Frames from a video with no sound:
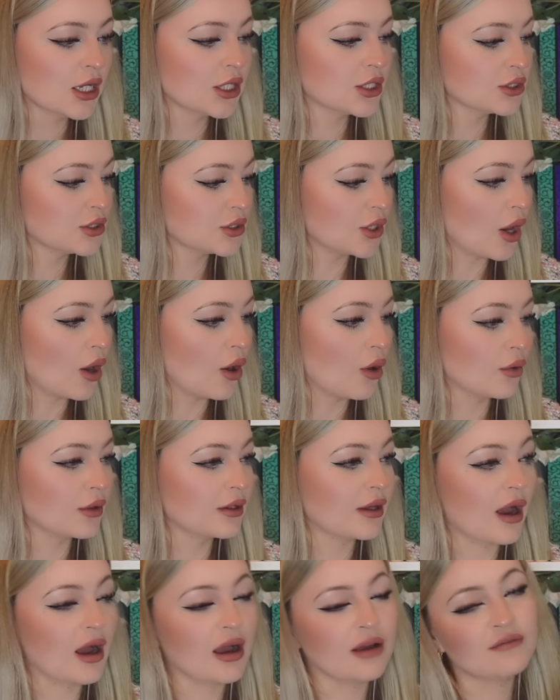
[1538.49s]
So
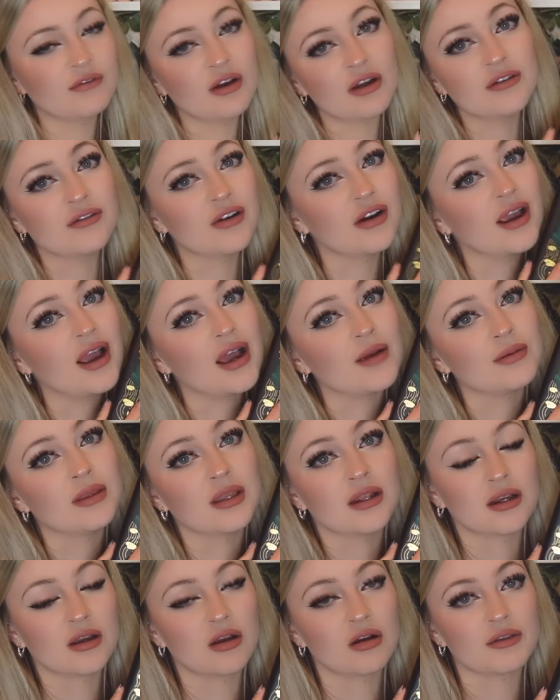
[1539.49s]
yeah, I'm very, very happy
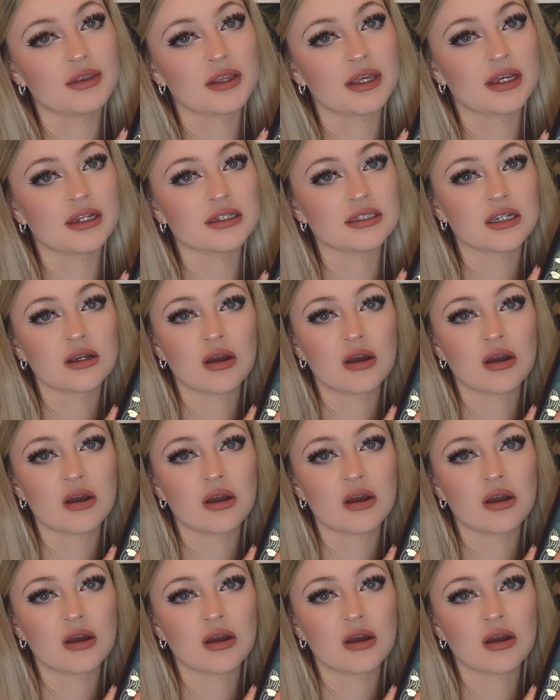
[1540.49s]
that I got this.